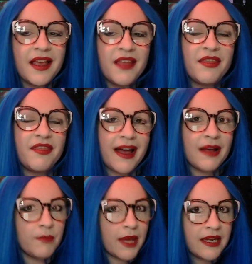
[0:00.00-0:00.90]

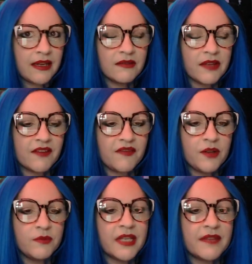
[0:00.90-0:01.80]
that many like
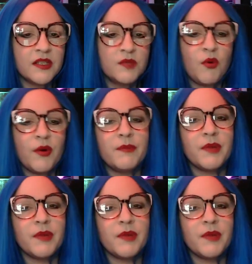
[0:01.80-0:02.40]
films at this point,